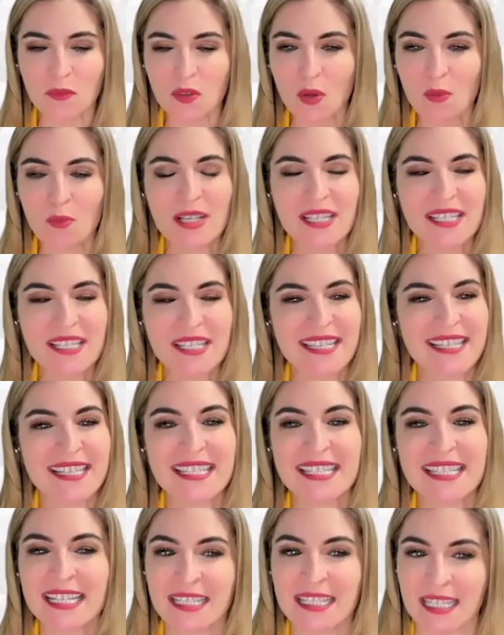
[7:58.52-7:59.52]
We see
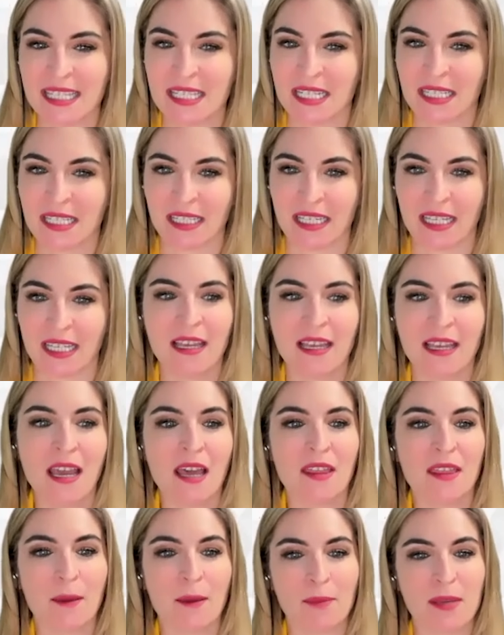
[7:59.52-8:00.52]
this consistently,
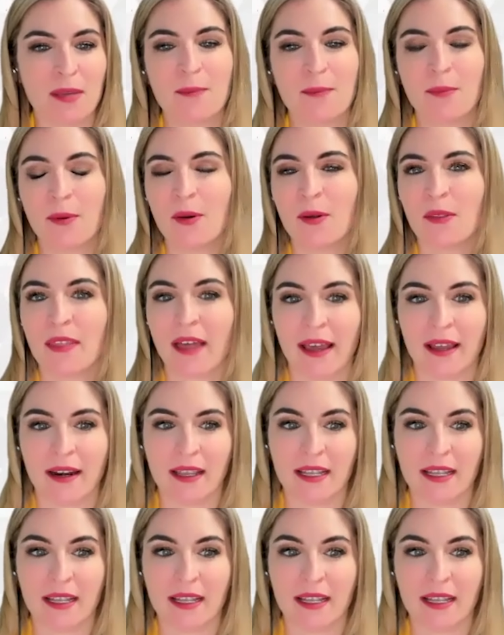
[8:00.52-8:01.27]
that people that